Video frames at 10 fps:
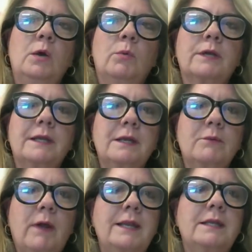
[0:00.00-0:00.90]
We're getting
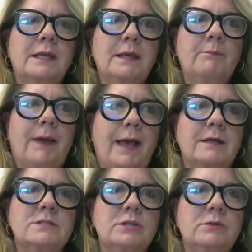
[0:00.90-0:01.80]
ready to get
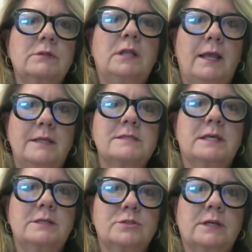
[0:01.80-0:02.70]
back to client
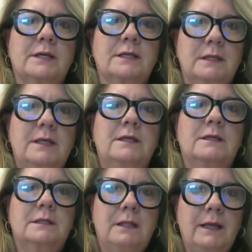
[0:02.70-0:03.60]
centric,
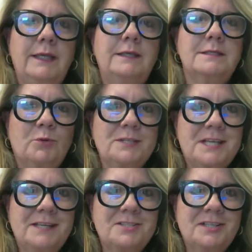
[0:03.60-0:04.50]
client
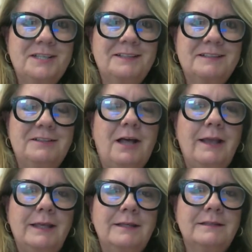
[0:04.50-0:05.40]
retention,
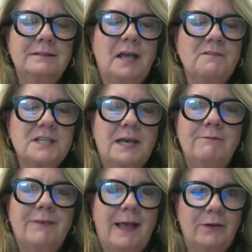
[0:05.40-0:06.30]
client lifetime
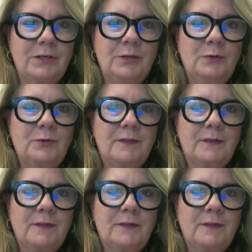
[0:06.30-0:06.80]
values. I